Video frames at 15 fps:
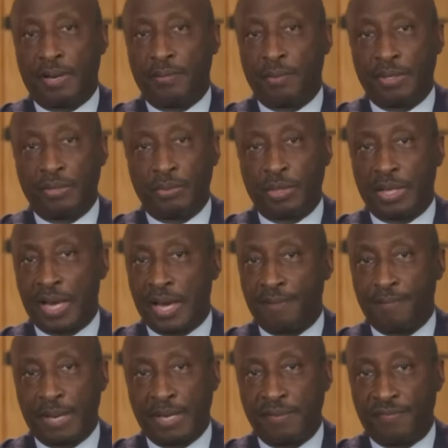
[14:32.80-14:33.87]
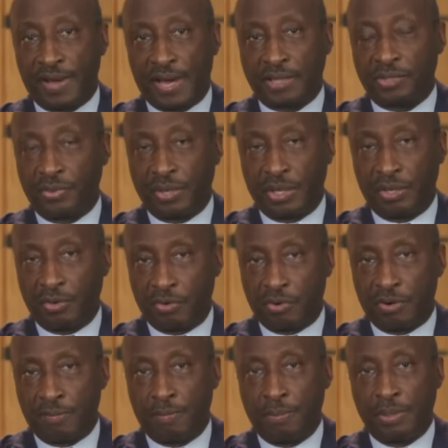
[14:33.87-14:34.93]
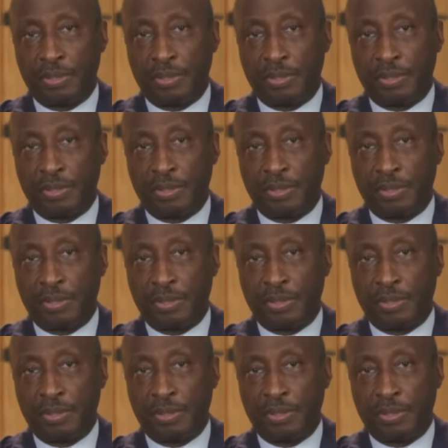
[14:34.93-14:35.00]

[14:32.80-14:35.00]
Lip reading: We do a lot of manufacturing in Europe.